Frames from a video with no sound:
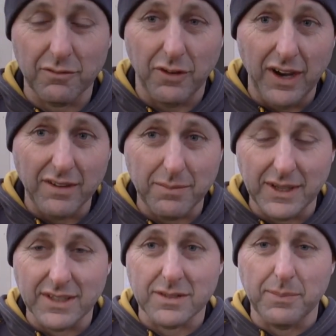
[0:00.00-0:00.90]
5
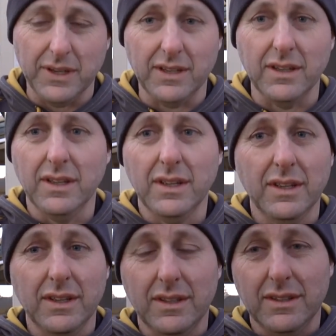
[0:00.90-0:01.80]
minutes, but
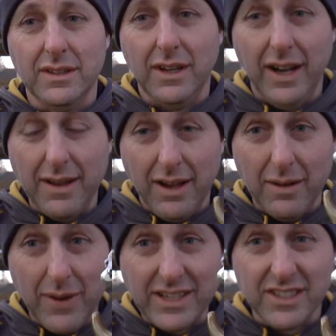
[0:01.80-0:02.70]

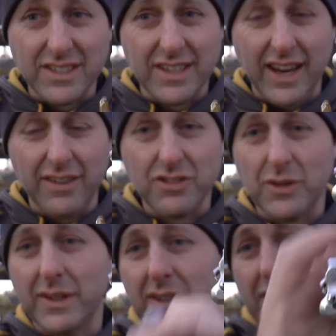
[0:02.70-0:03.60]
I'm actually scared of
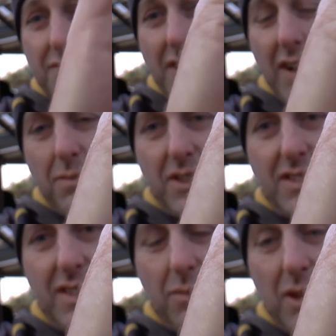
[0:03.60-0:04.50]
doing it as far,
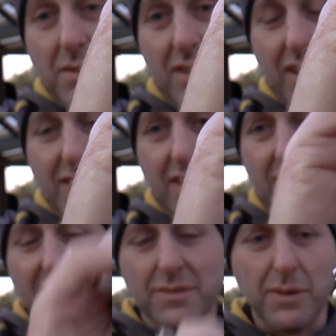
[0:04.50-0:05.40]
because sometimes, like I said,
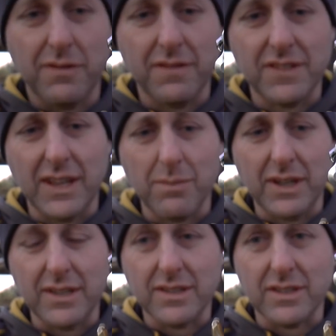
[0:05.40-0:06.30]
it takes me 15
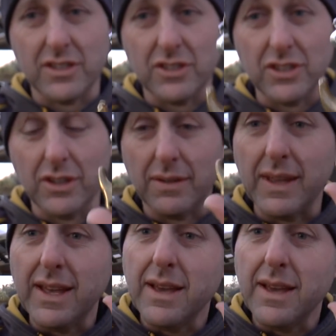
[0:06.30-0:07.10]
minutes to do.